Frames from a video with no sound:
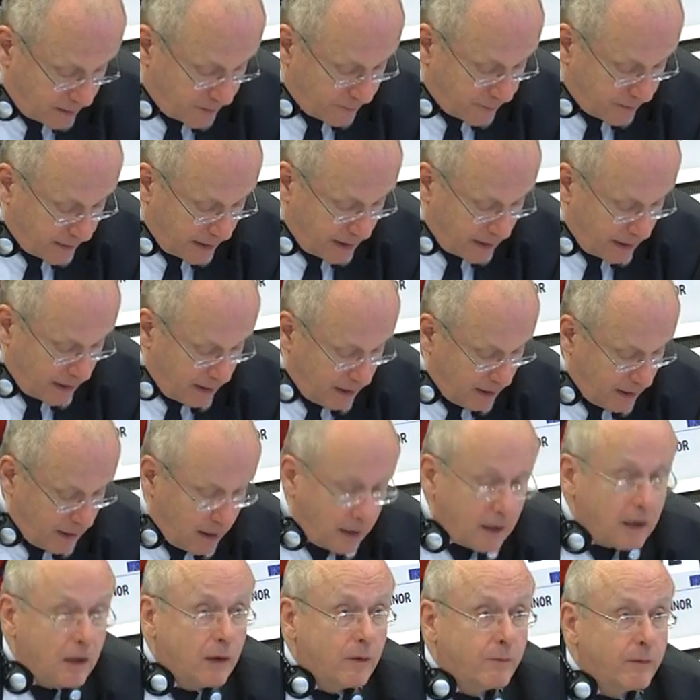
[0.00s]
freely
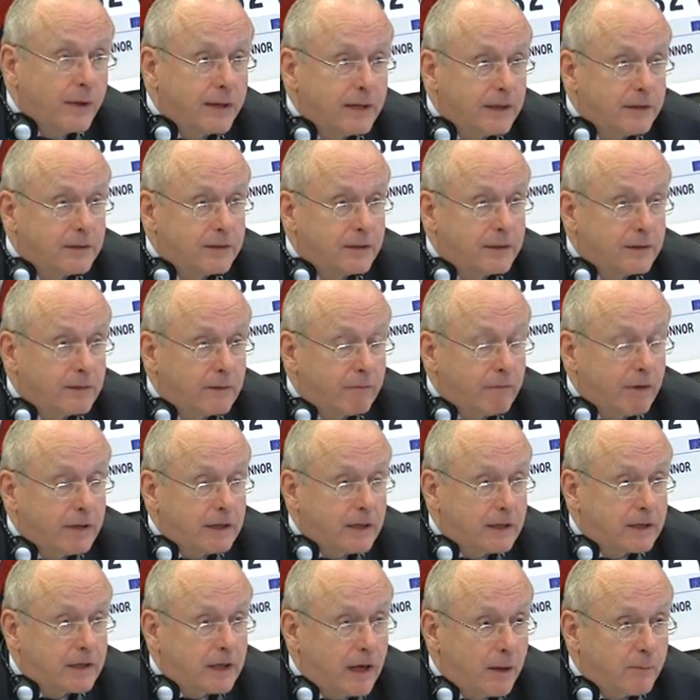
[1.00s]
when
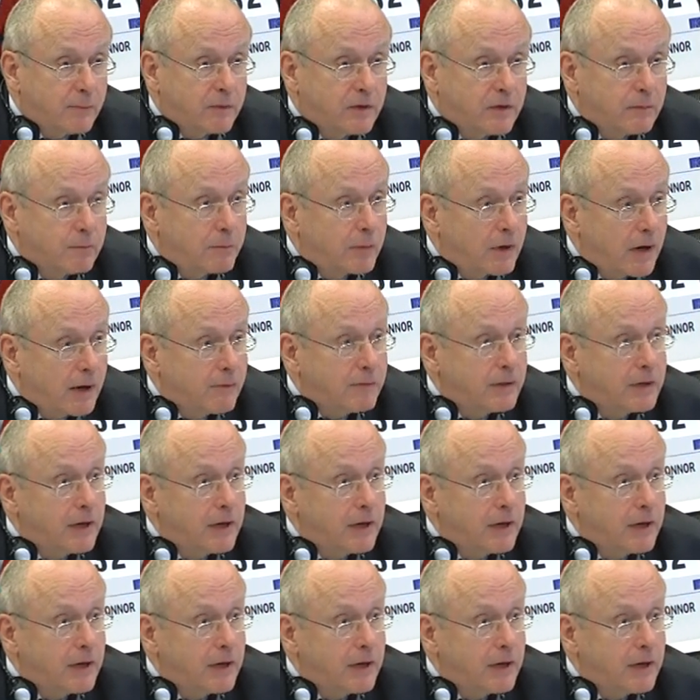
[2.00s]
it comes in private